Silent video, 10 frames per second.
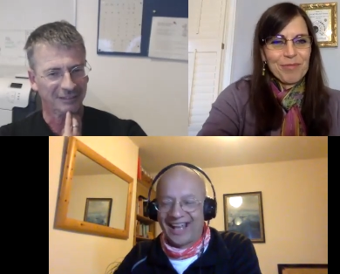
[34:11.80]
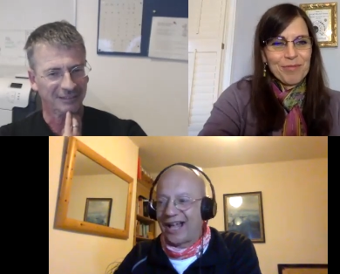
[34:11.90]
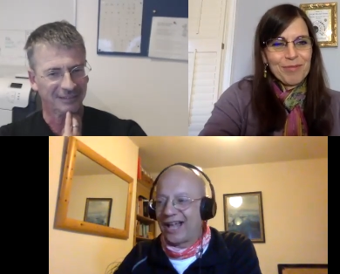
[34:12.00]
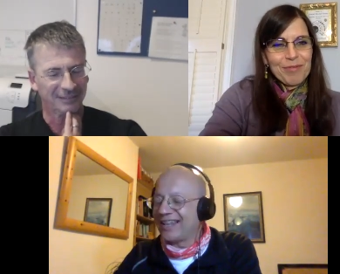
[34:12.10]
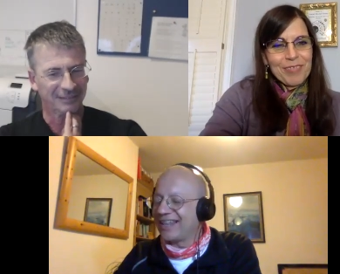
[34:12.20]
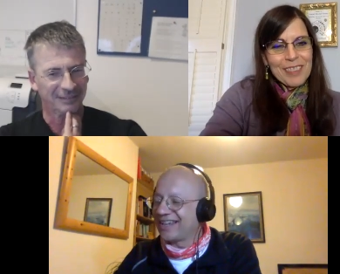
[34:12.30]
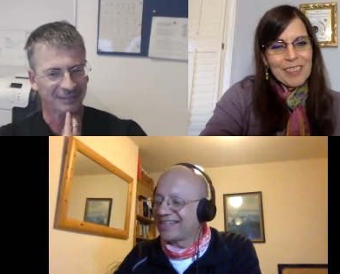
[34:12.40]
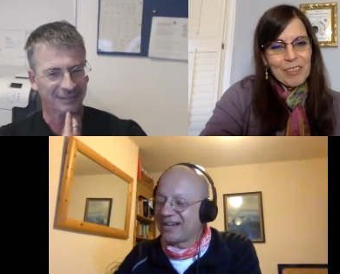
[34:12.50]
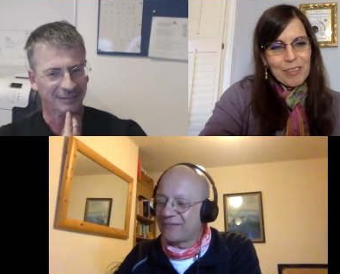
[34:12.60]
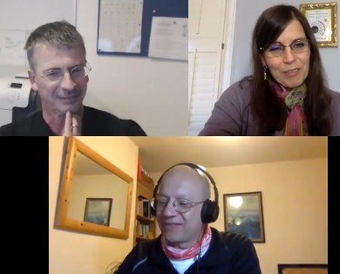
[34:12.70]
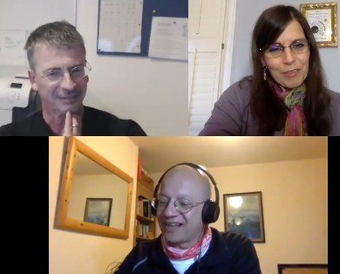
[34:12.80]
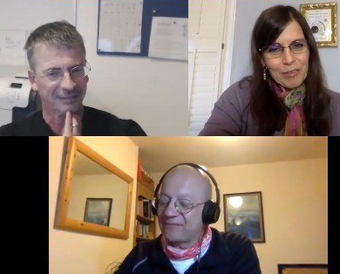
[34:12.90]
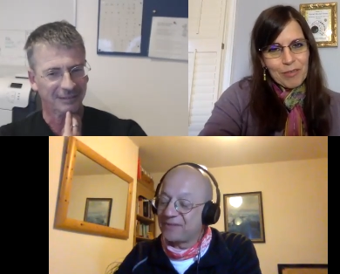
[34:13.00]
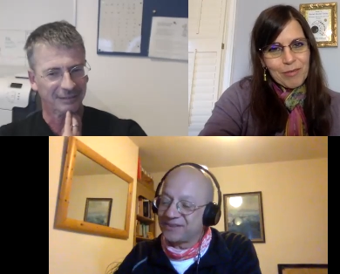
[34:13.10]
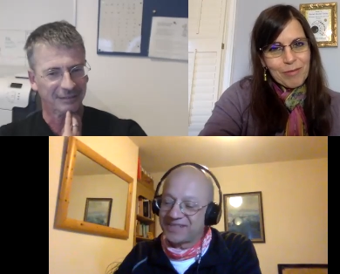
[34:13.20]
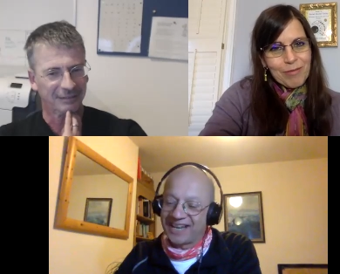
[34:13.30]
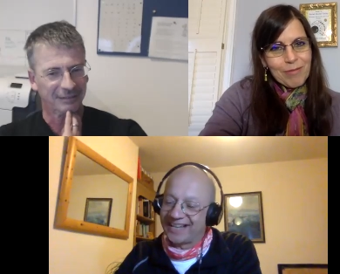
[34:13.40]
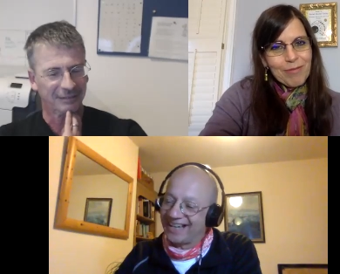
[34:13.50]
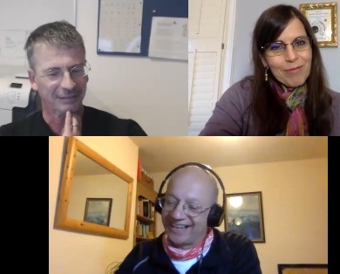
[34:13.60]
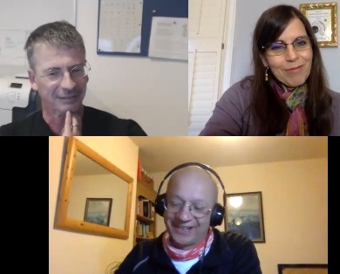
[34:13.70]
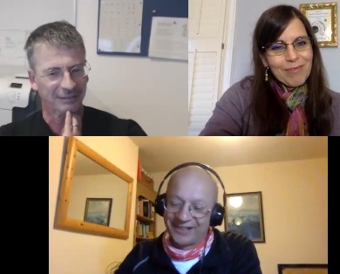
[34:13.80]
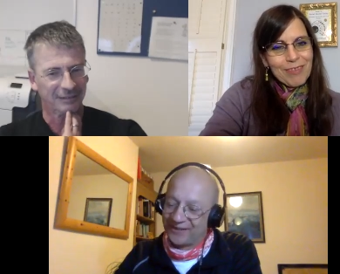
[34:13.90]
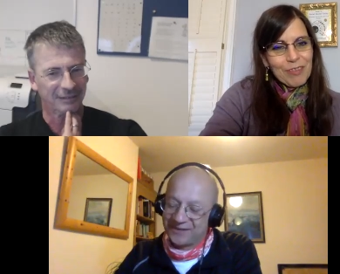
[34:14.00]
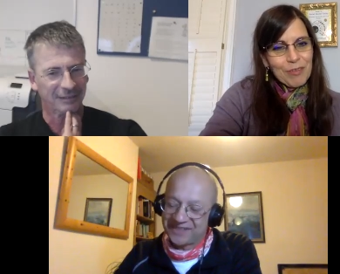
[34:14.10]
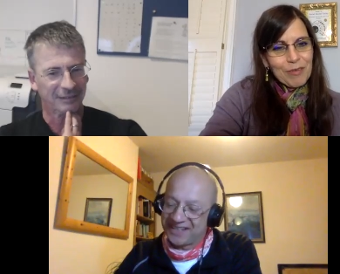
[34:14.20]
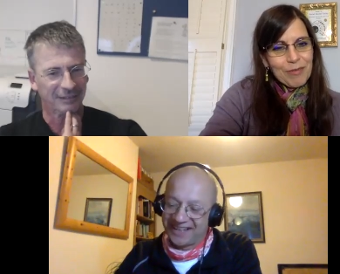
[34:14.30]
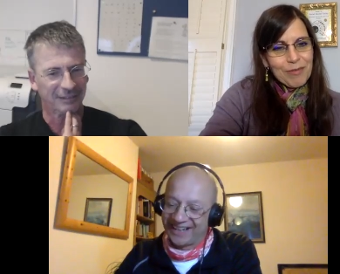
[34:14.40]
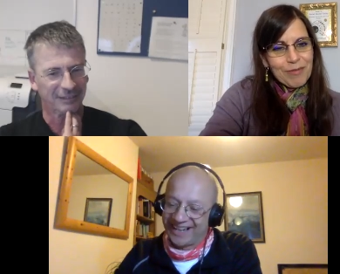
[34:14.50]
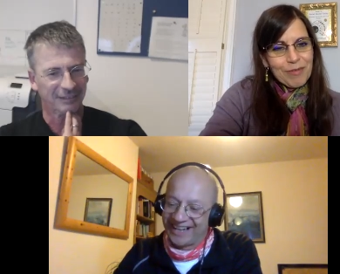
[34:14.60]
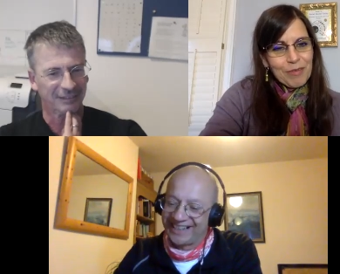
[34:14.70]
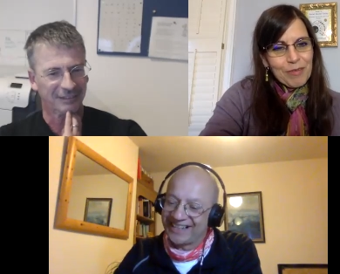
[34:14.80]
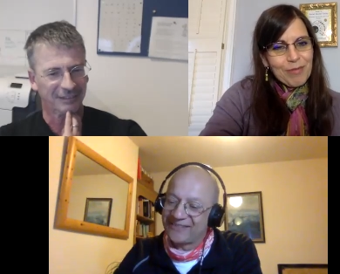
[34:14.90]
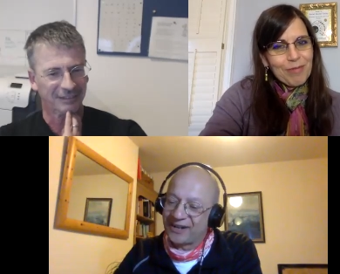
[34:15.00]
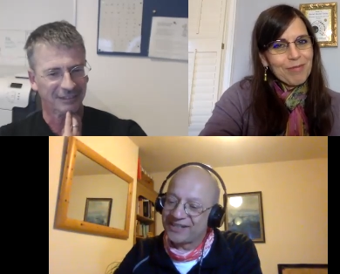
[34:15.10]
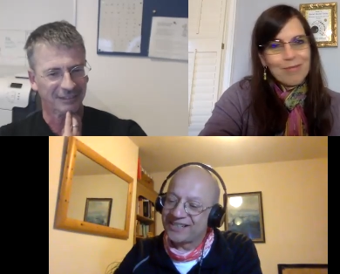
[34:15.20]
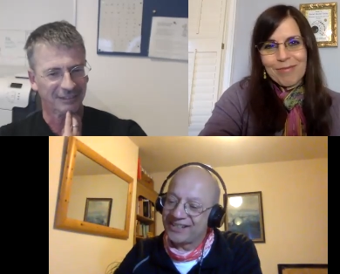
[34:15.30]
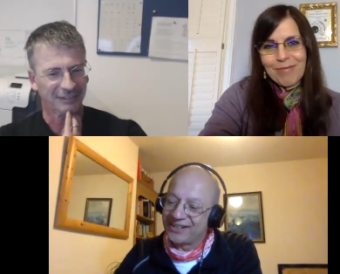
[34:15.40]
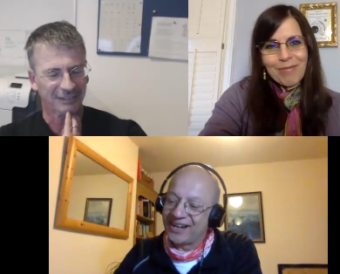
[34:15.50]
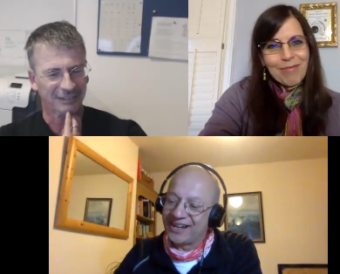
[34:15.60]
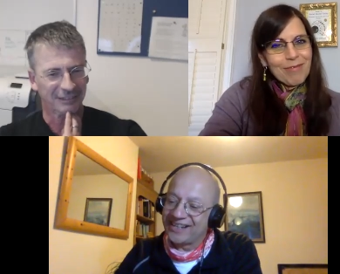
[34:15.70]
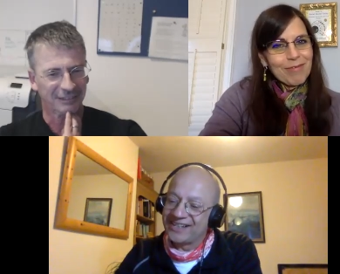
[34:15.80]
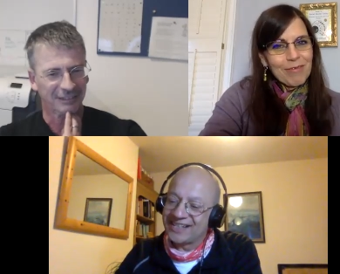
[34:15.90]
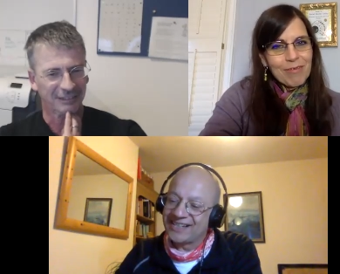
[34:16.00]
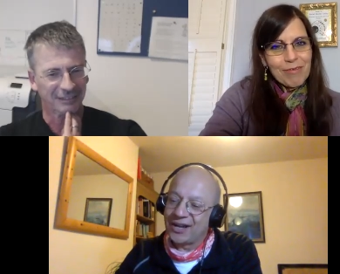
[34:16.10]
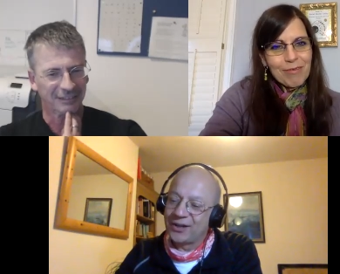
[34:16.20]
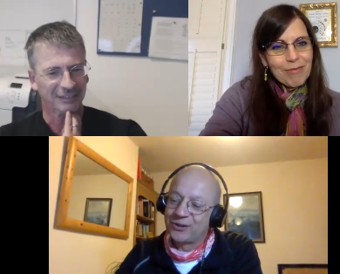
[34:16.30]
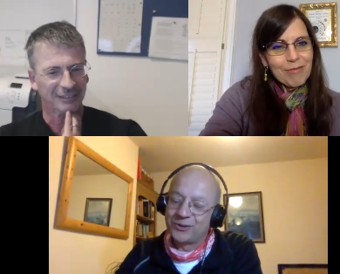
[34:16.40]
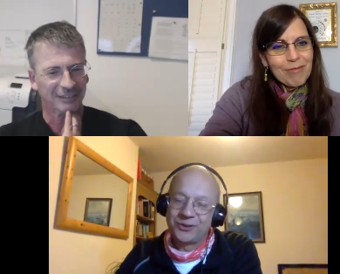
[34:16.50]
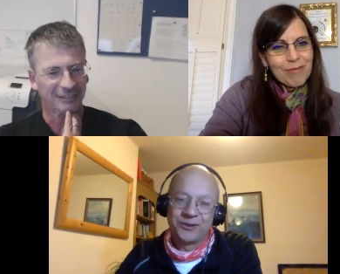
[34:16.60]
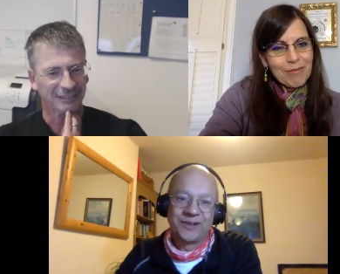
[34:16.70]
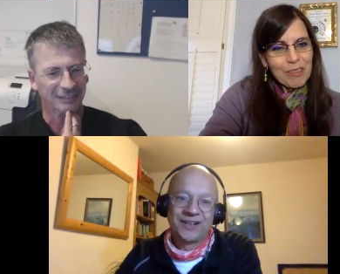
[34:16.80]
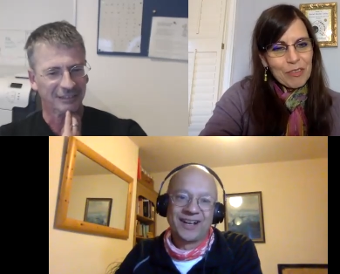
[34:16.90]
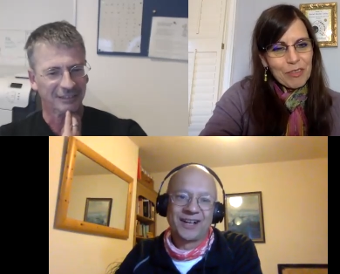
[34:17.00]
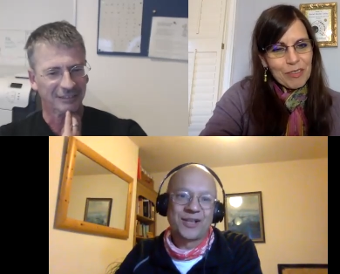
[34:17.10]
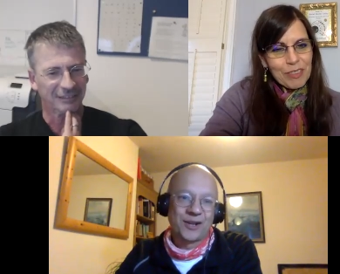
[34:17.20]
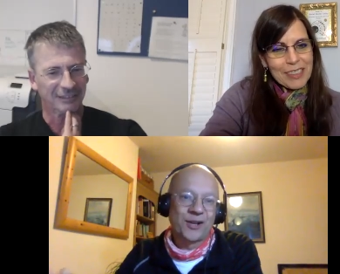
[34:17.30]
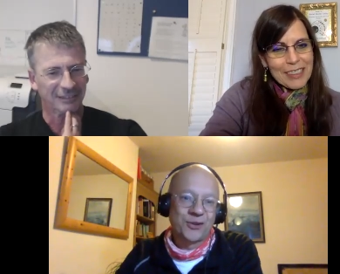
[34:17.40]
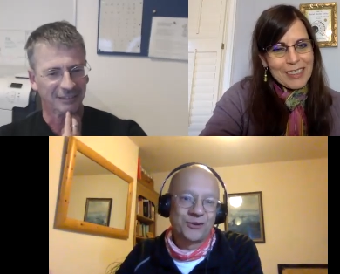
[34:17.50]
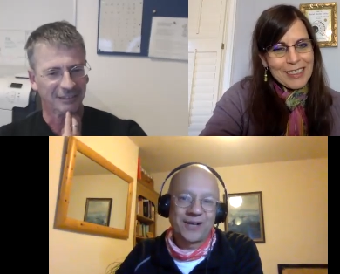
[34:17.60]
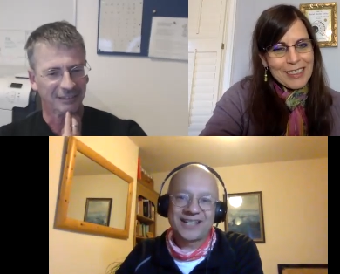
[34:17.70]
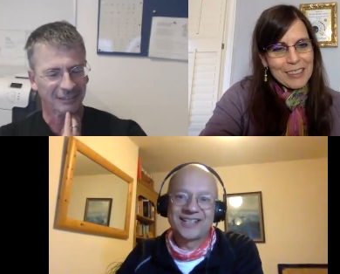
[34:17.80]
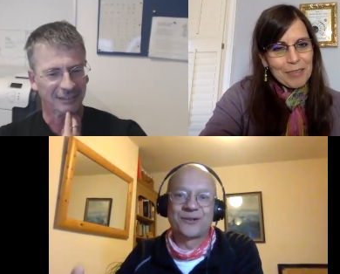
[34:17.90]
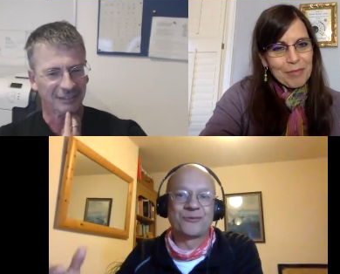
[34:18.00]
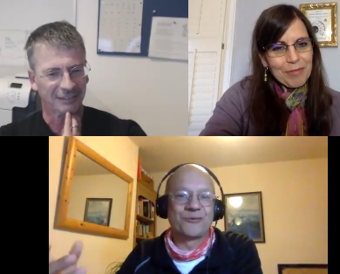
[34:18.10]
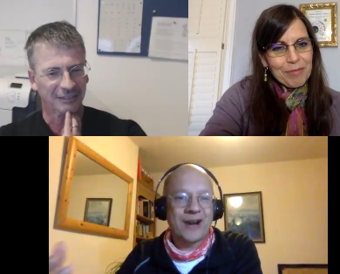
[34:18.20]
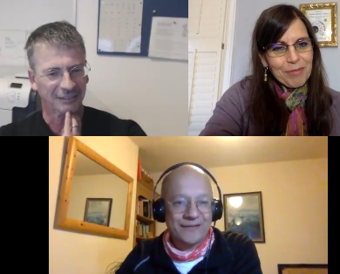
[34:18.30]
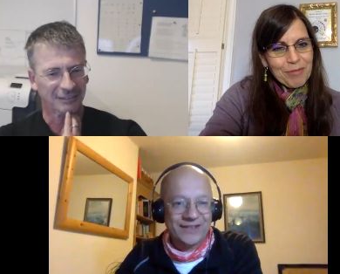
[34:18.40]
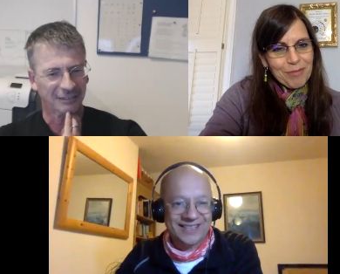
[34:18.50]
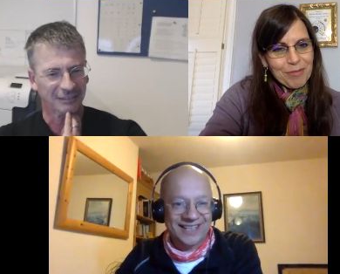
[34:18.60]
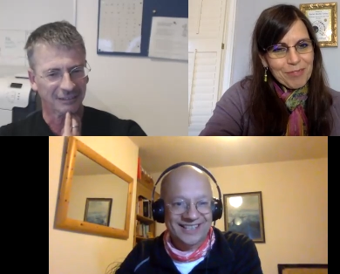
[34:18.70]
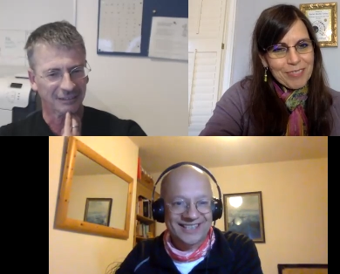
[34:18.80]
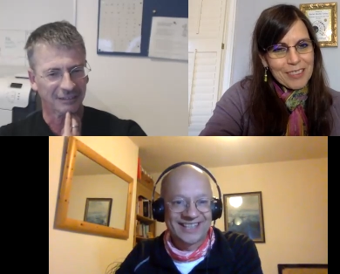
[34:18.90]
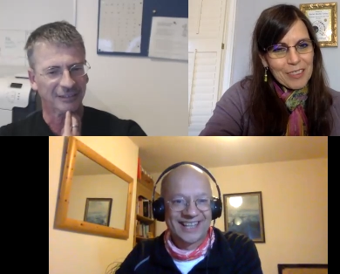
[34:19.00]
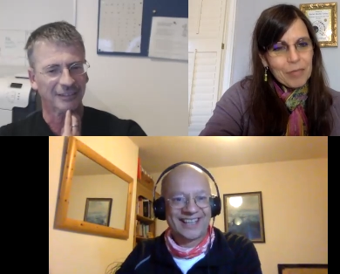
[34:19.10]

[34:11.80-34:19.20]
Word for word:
Speaker 1: And there's something, I'm not saying that, you know, I'm not saying anything. I just like the idea that a guru, a, a, guru has gravitas.